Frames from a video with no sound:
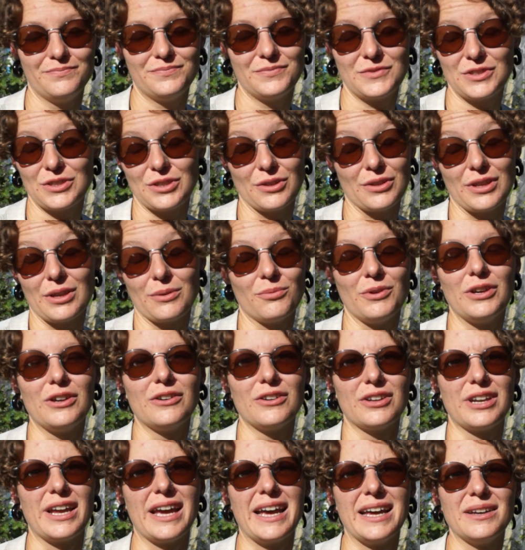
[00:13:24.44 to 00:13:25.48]
so that we
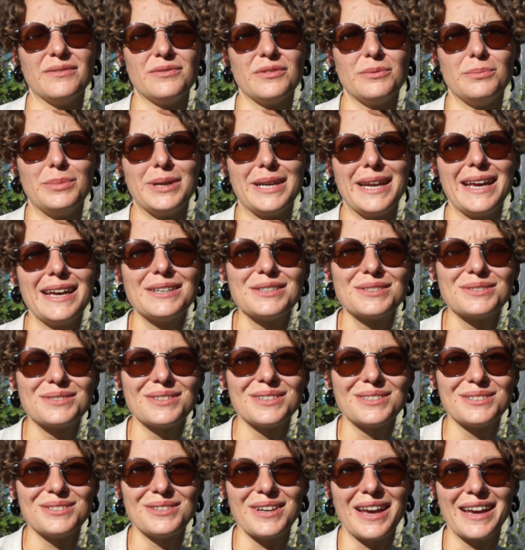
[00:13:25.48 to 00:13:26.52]
could have a bit
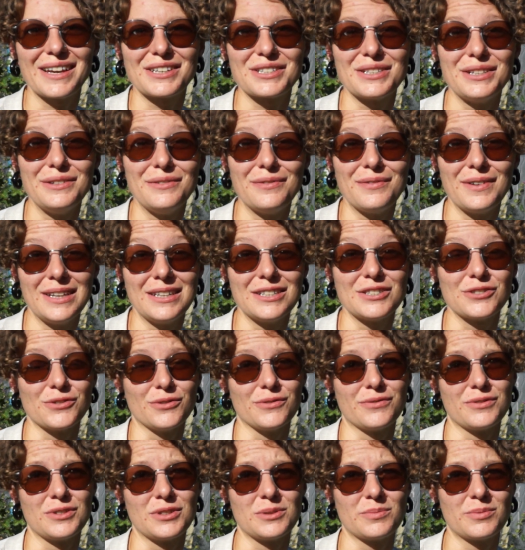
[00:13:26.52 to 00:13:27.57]
extra to actually finish
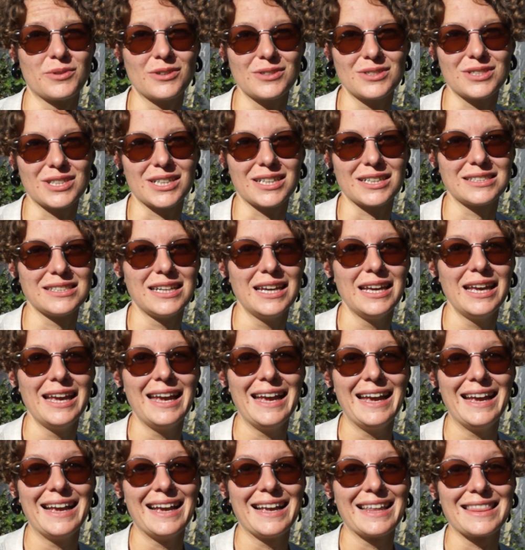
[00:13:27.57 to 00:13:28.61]
off this project.
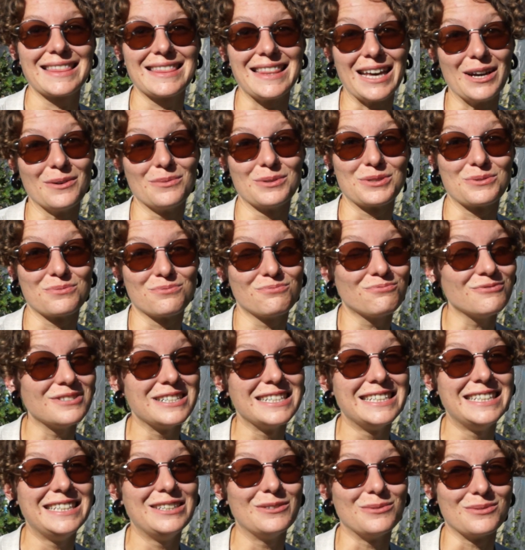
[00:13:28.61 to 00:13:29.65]
That was
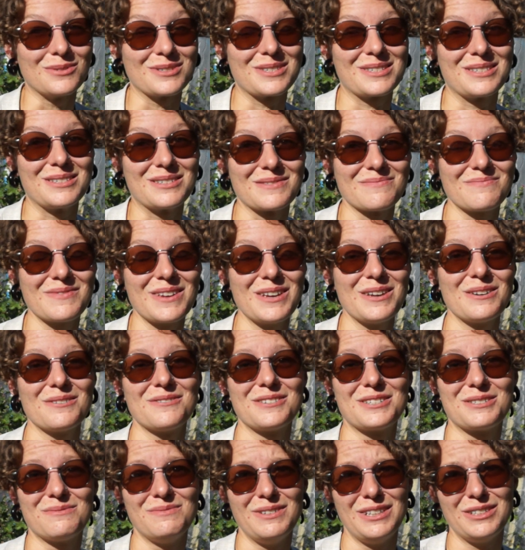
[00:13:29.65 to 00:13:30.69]
really awesome,
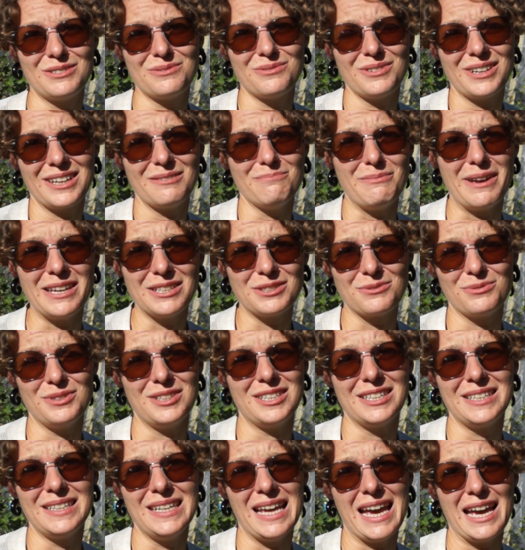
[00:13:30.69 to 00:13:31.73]
which meant we
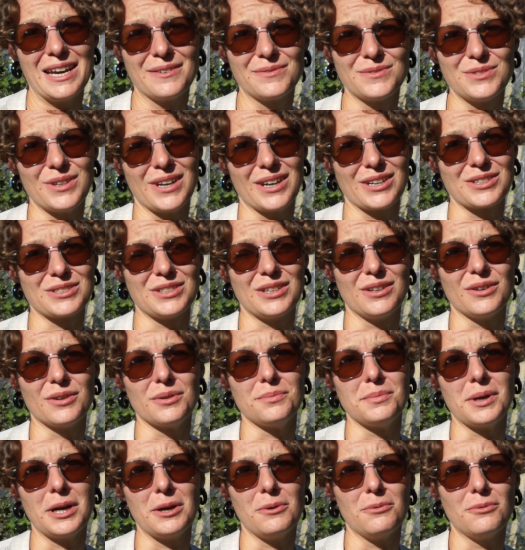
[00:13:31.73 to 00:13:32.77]
didn't have to actually go
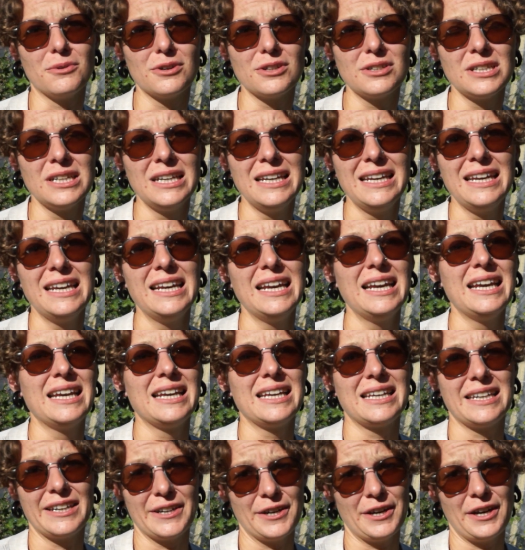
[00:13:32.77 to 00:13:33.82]
and buy wood.
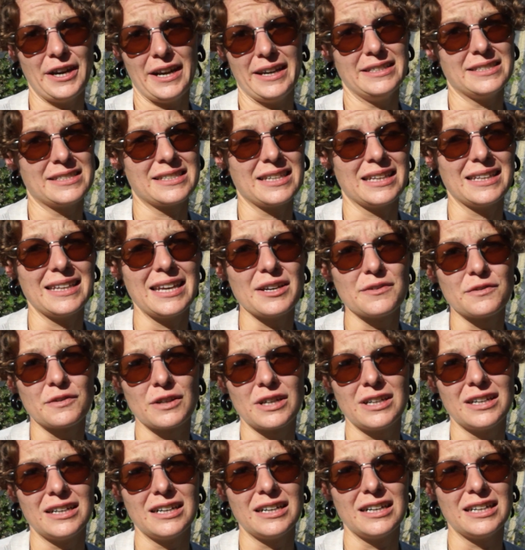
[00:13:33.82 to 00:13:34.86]
Here in South
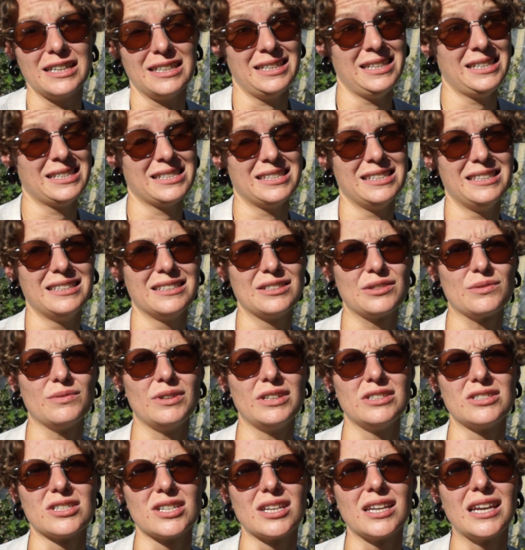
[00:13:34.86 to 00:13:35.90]
Africa, at least in this
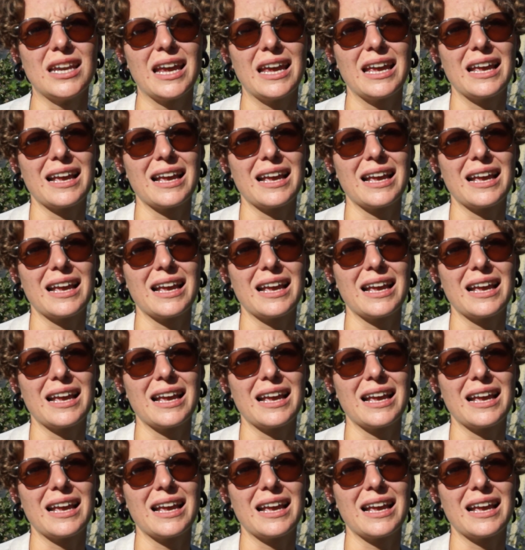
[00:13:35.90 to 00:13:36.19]
region,